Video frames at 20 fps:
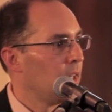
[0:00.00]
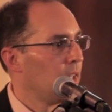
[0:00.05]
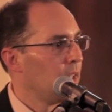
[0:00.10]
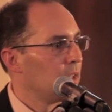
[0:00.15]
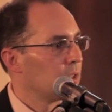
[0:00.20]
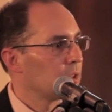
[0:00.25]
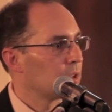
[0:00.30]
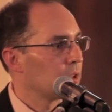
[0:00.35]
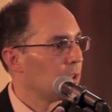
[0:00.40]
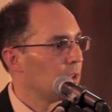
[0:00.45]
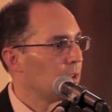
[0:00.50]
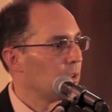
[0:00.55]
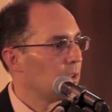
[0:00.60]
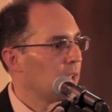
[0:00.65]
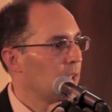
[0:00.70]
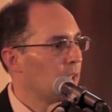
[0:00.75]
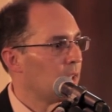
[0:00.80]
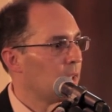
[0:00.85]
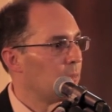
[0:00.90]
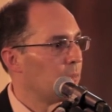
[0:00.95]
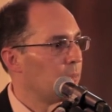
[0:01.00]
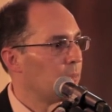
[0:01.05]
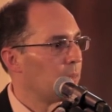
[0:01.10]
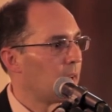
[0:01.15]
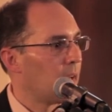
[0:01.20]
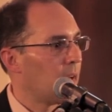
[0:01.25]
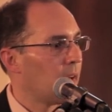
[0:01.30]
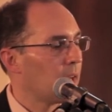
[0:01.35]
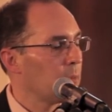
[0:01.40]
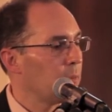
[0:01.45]
So
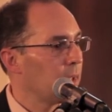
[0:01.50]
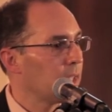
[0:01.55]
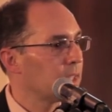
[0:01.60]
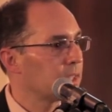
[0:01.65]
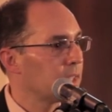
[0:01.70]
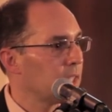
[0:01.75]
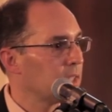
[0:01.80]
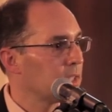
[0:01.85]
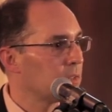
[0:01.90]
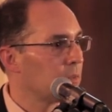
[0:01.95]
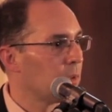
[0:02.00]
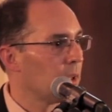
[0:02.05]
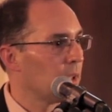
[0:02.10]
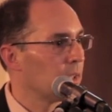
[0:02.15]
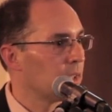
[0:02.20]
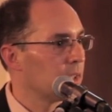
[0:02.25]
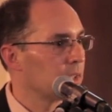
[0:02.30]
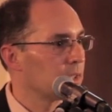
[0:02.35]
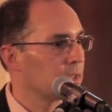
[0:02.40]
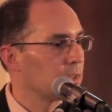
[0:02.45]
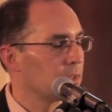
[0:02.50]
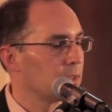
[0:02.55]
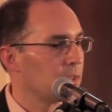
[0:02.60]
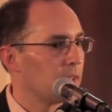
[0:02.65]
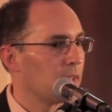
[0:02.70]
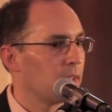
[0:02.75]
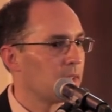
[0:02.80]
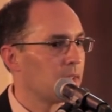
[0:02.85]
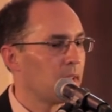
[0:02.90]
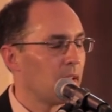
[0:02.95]
how to make sense of all this?
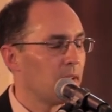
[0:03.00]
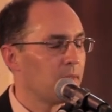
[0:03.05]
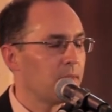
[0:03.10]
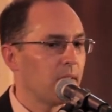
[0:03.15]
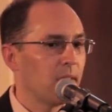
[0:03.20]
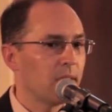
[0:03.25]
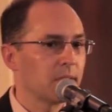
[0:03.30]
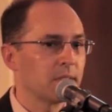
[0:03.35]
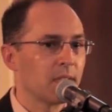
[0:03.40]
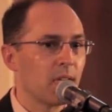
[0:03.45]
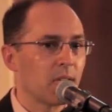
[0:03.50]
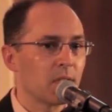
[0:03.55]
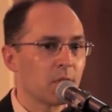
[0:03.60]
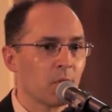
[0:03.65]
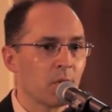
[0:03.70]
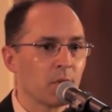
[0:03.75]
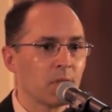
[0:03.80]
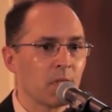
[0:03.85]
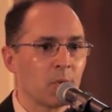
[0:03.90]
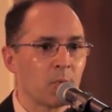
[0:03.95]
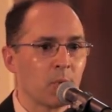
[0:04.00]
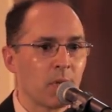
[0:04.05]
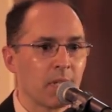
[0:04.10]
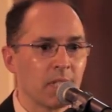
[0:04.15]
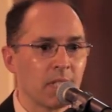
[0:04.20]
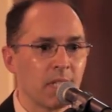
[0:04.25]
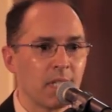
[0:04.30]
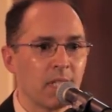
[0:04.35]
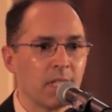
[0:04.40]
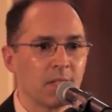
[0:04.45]
The FDA is not currently
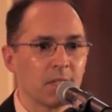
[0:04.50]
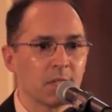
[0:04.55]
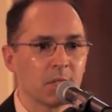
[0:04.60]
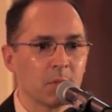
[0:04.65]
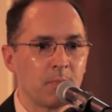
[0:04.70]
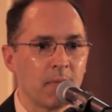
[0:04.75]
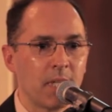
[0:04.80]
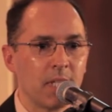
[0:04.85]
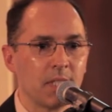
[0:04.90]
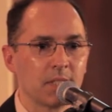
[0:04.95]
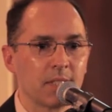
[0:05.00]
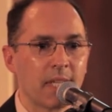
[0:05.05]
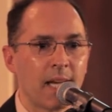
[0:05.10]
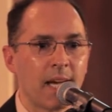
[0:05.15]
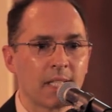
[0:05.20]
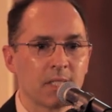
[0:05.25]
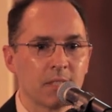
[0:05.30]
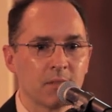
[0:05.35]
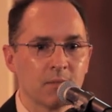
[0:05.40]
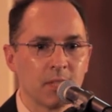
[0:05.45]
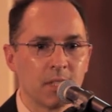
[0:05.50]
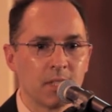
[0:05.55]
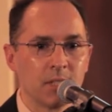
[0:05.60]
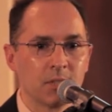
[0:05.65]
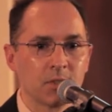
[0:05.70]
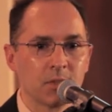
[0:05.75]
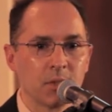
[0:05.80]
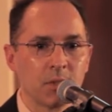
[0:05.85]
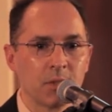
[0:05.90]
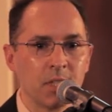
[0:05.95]
regulating this space actively,
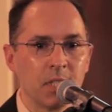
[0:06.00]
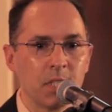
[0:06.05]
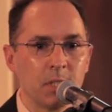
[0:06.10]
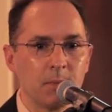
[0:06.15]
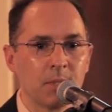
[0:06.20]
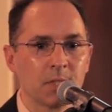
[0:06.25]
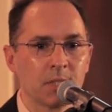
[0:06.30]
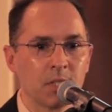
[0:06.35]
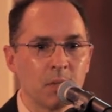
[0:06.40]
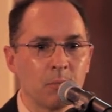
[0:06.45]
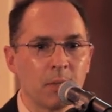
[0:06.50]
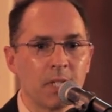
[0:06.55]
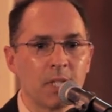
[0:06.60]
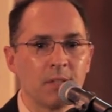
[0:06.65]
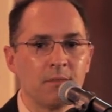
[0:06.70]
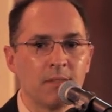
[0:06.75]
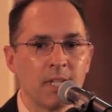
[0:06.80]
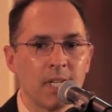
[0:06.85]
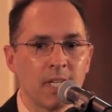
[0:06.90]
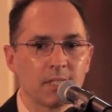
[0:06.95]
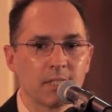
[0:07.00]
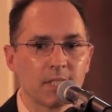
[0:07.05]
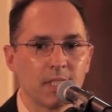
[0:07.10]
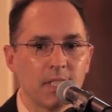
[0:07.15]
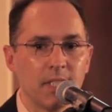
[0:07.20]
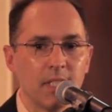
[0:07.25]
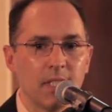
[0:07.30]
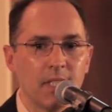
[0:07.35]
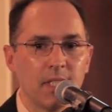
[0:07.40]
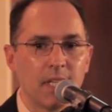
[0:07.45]
so there needs to be some way to vet
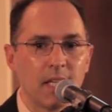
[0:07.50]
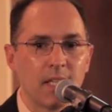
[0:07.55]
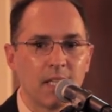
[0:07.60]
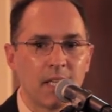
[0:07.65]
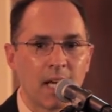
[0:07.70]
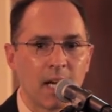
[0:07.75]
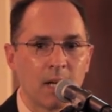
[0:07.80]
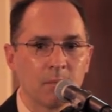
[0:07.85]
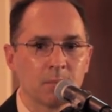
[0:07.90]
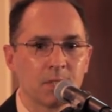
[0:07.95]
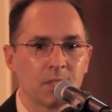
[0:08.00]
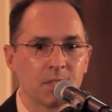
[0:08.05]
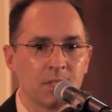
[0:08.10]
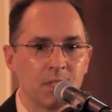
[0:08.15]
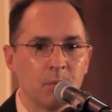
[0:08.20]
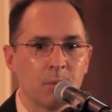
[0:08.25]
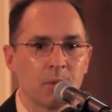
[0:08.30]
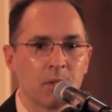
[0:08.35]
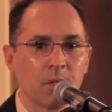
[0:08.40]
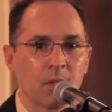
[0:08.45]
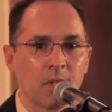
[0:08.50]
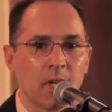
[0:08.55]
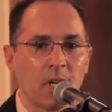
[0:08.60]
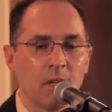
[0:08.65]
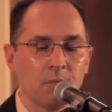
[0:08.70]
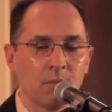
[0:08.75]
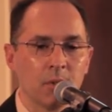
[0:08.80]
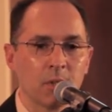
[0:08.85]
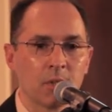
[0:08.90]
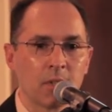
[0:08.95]
apps to see whether they're
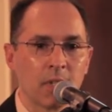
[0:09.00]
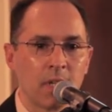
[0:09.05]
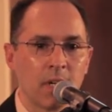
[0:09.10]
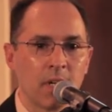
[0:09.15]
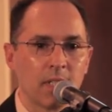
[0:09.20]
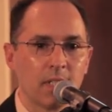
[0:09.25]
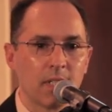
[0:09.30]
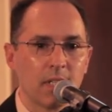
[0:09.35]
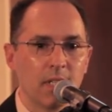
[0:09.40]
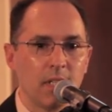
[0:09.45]
helpful or not.